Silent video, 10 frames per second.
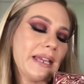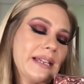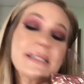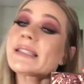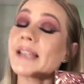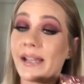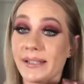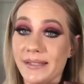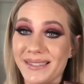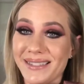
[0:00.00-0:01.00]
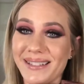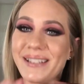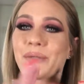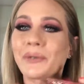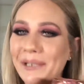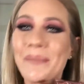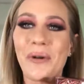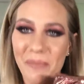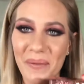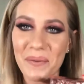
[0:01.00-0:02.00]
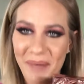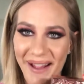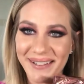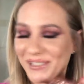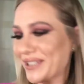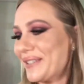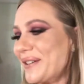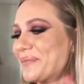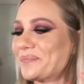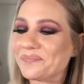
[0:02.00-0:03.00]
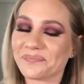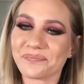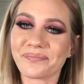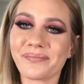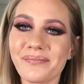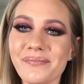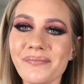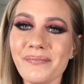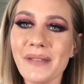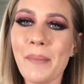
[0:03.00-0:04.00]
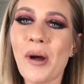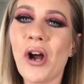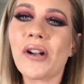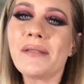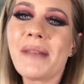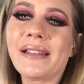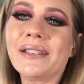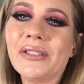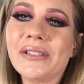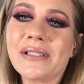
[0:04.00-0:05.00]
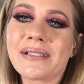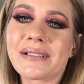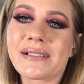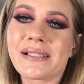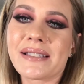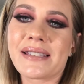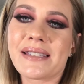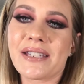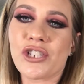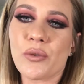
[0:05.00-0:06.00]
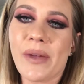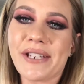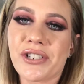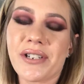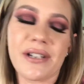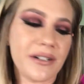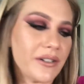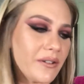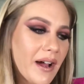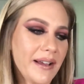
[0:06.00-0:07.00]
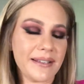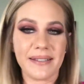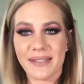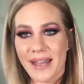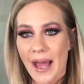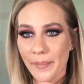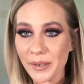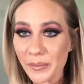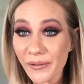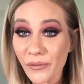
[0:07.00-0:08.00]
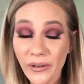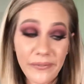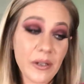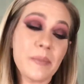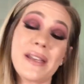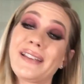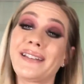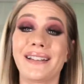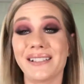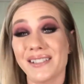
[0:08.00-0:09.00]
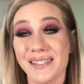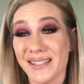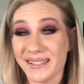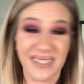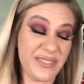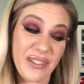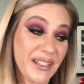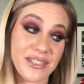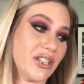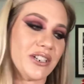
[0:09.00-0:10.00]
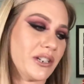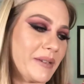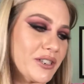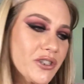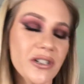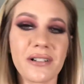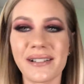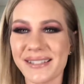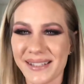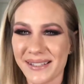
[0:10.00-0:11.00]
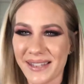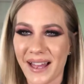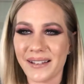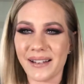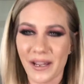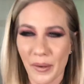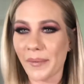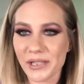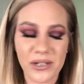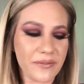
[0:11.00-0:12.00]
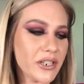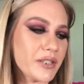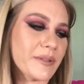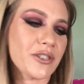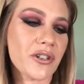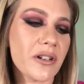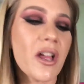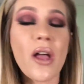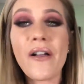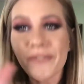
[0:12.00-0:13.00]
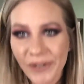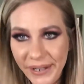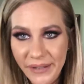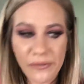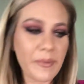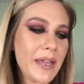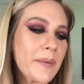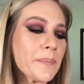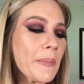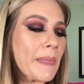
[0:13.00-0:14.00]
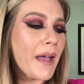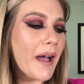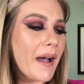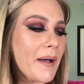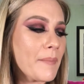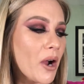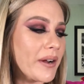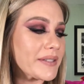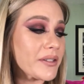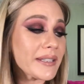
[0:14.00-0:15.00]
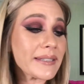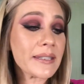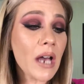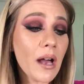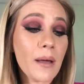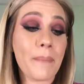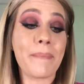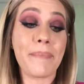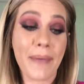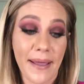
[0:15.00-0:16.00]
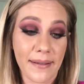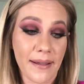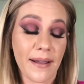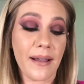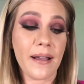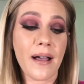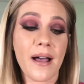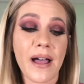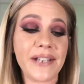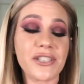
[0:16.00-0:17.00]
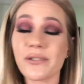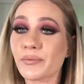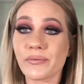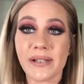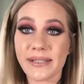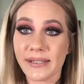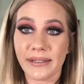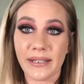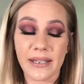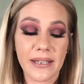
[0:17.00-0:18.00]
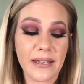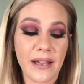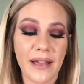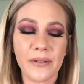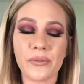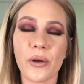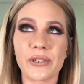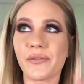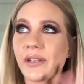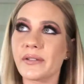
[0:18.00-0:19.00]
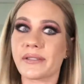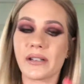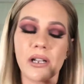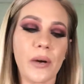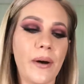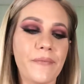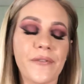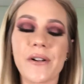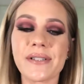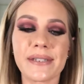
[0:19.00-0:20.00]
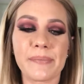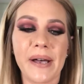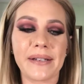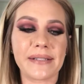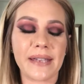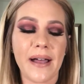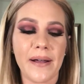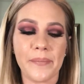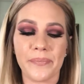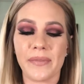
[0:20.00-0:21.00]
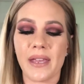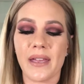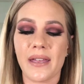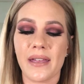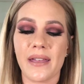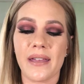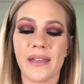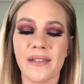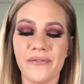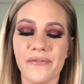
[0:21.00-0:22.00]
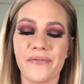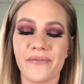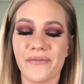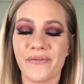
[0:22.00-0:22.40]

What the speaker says: it's nice. It's really more about the packaging though. Pardon my little situation here, you guys. It happened before filming and I just didn't feel like changing my shirt. Is that sad? I probably should have changed my shirt. Forgive me. All right, so let's talk Becca. I just recently, I don't know which video is gonna go up first, but if